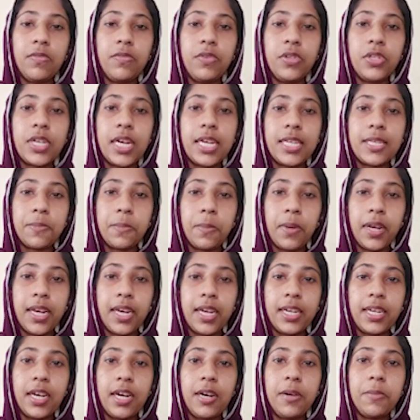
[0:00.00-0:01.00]
which has
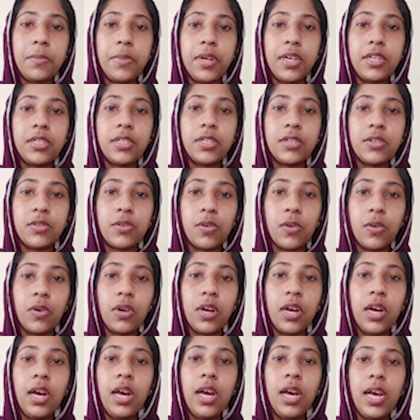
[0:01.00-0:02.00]
played a major
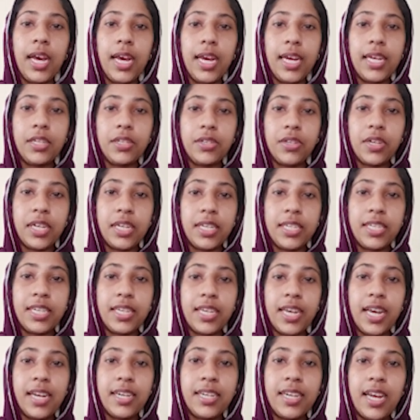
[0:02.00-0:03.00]
role in
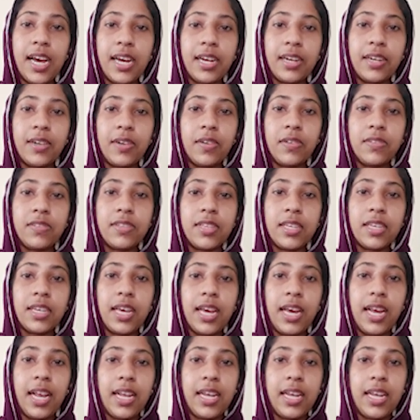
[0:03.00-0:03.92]
treating and diagnosing